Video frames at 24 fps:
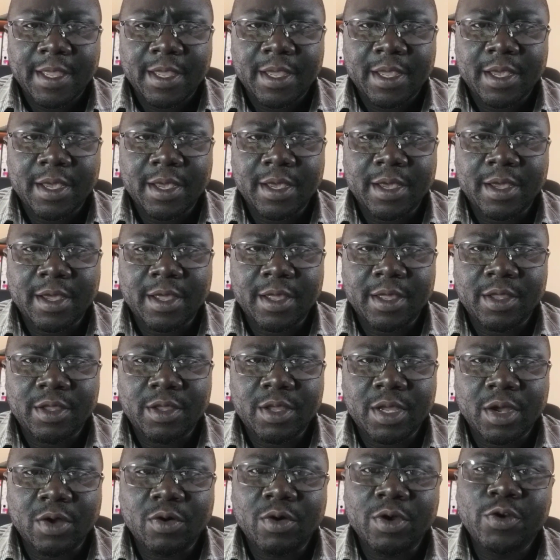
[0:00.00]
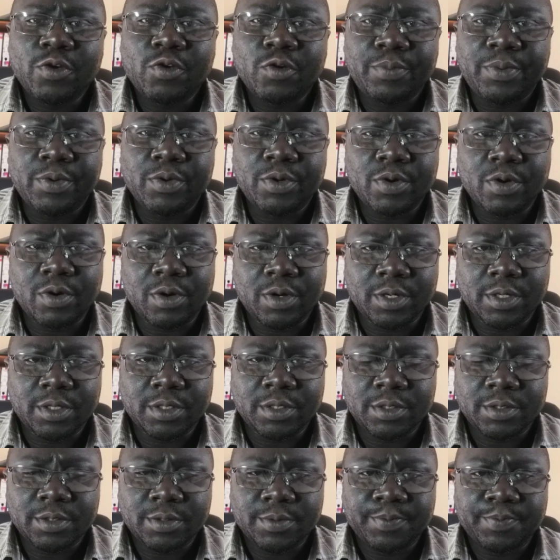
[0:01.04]
you are going to build on
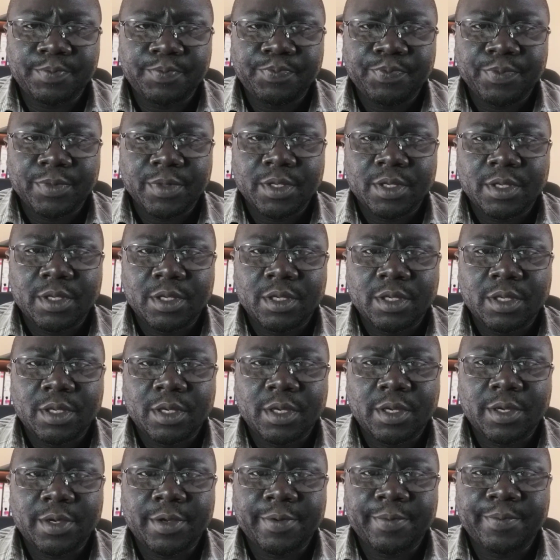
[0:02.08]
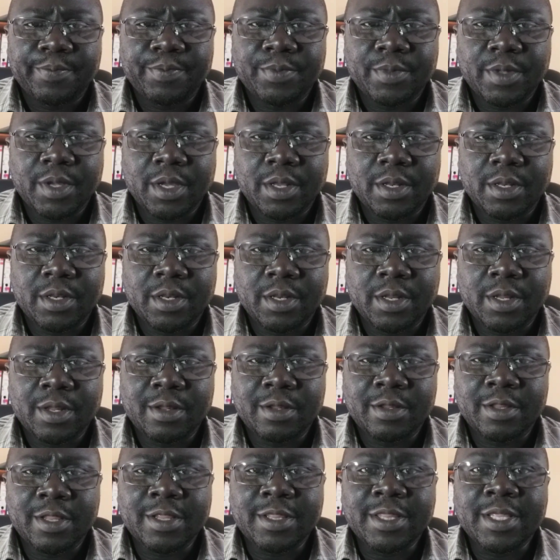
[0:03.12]
and
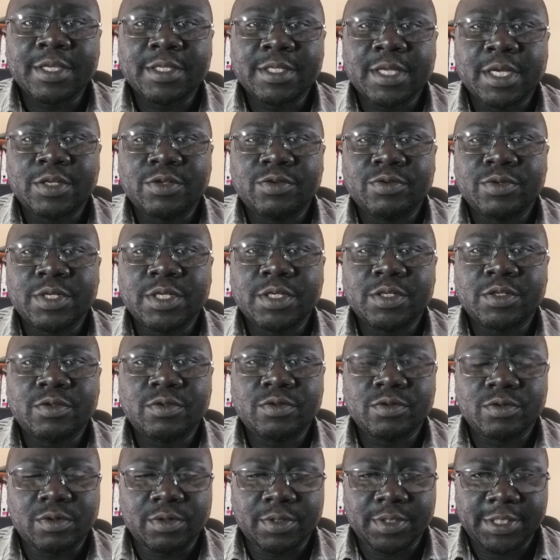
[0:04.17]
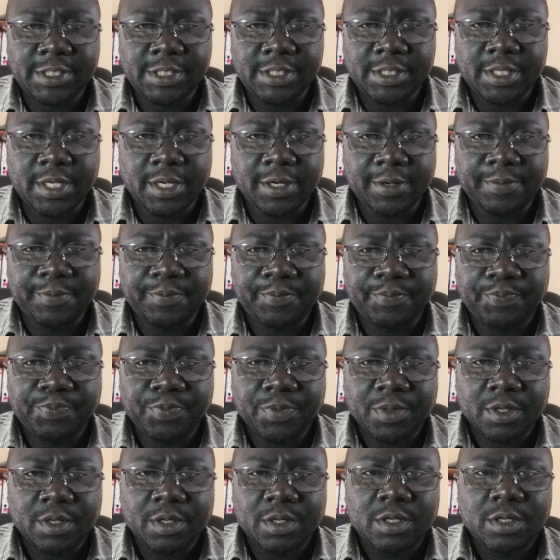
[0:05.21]
the things that you need to consider.
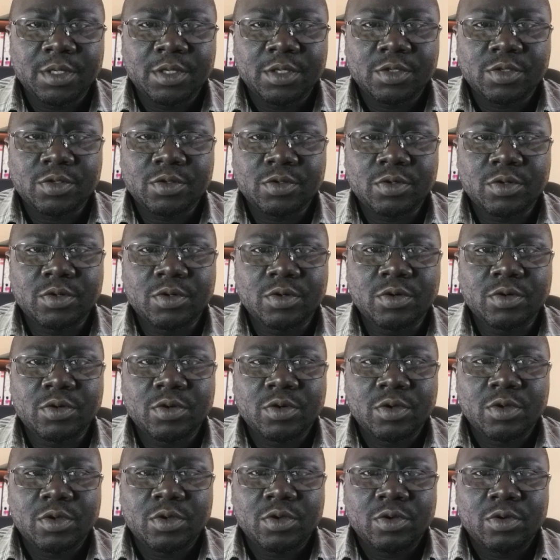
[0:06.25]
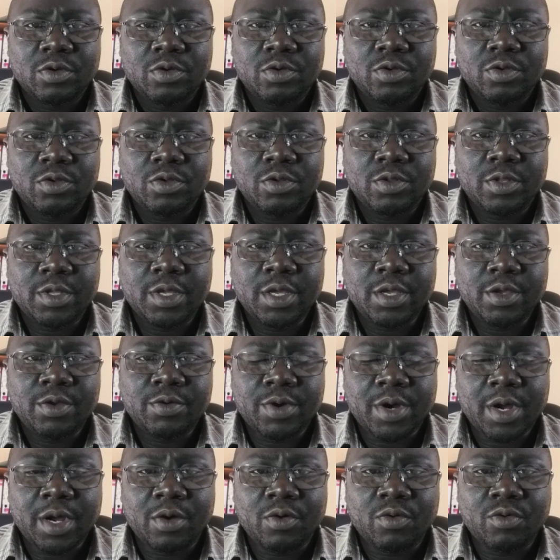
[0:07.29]
So there you
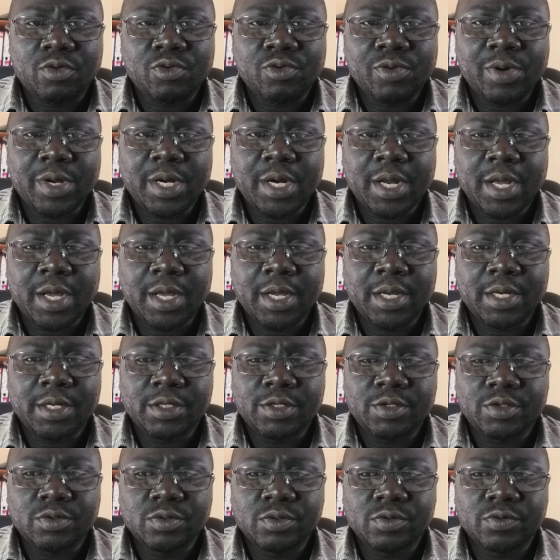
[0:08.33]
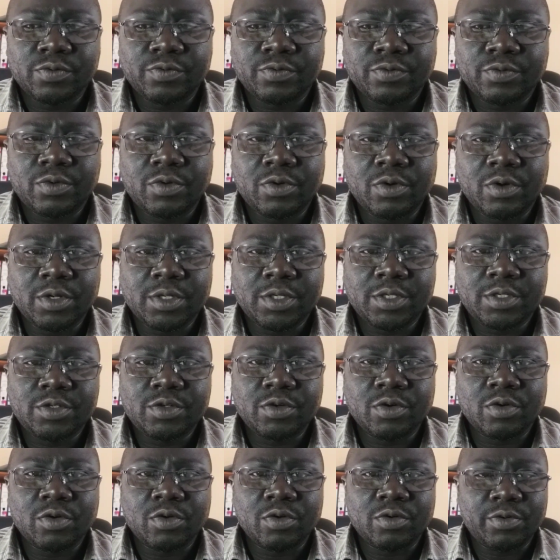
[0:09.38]
are. On one hand, you've got
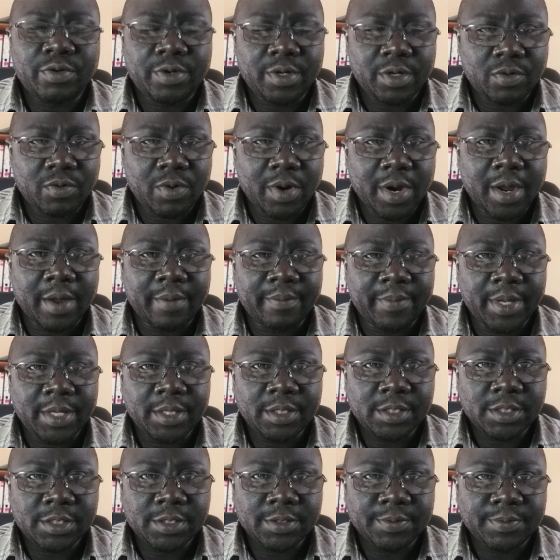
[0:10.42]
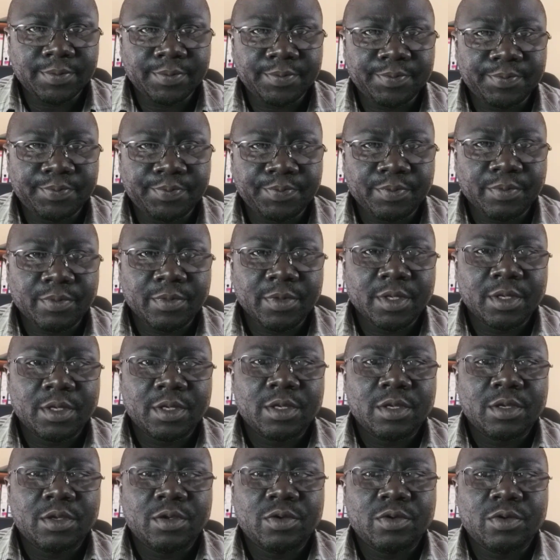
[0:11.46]
your requirements.
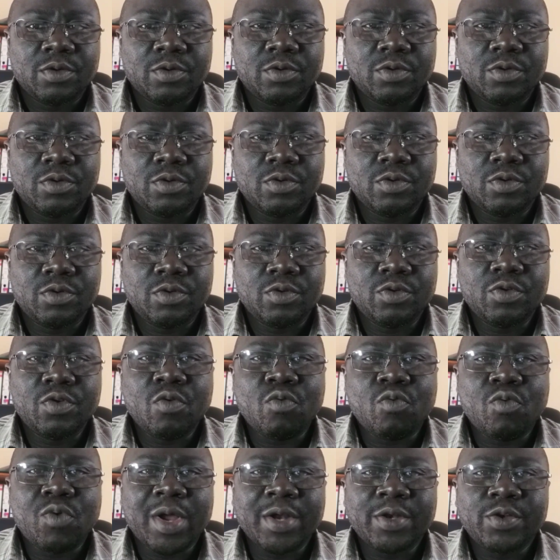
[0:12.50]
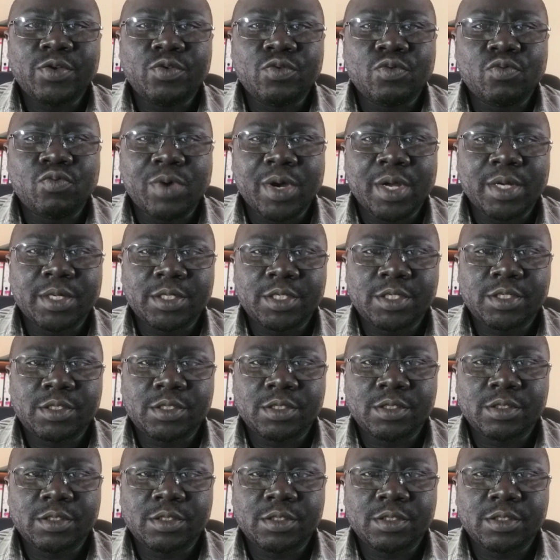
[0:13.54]
You know what you want